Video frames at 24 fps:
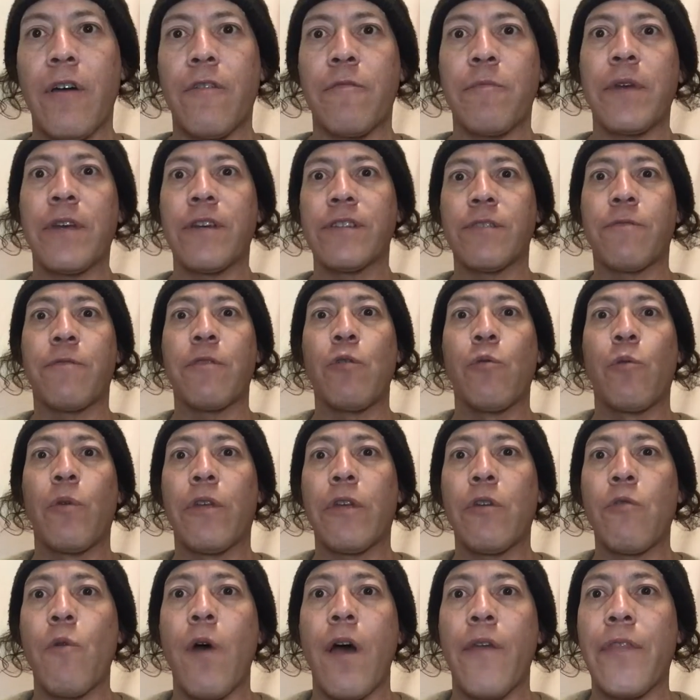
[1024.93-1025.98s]
Because if you
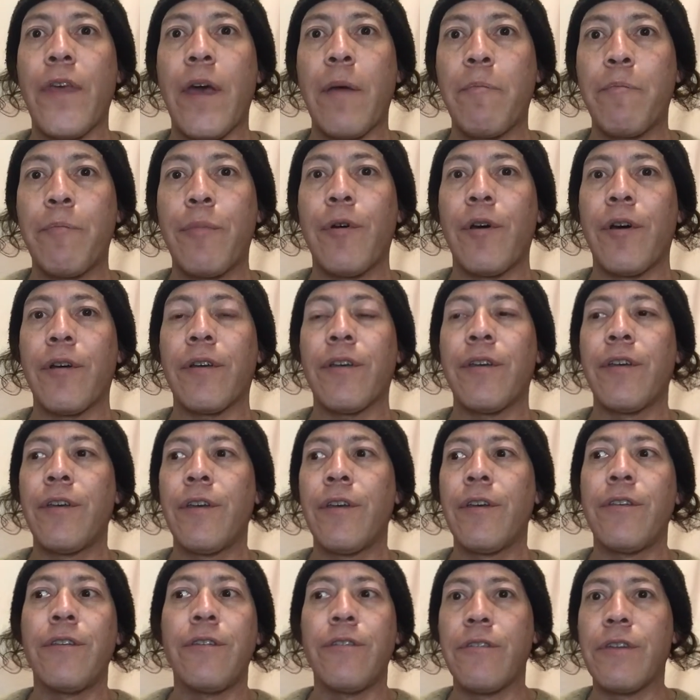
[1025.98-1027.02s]
really want that book,
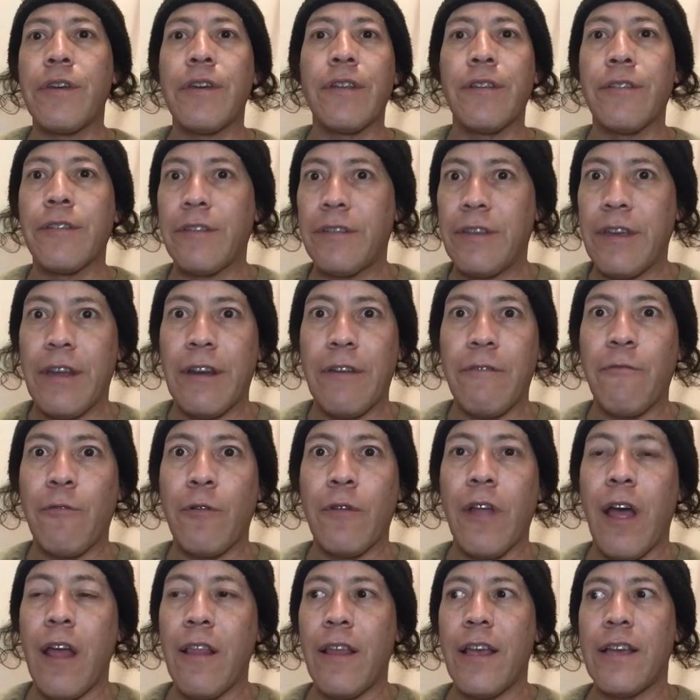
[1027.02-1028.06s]
you can get it for a
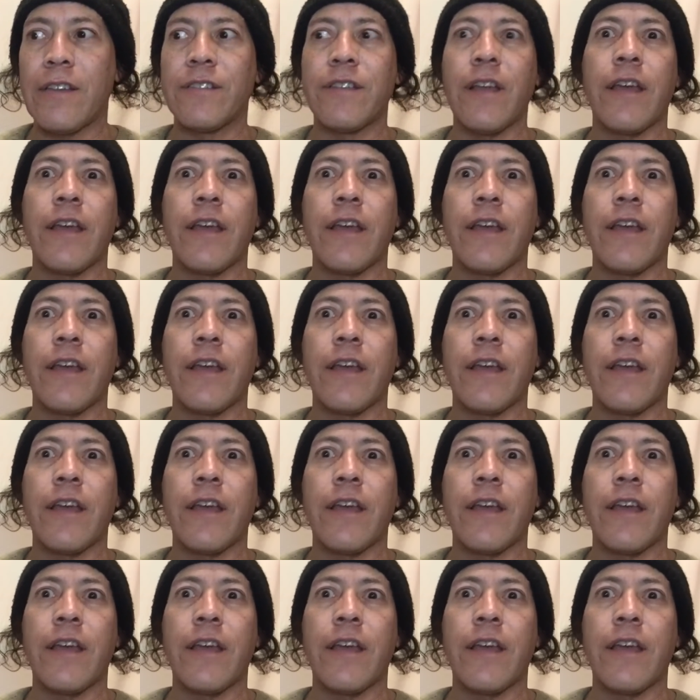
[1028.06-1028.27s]
lot less.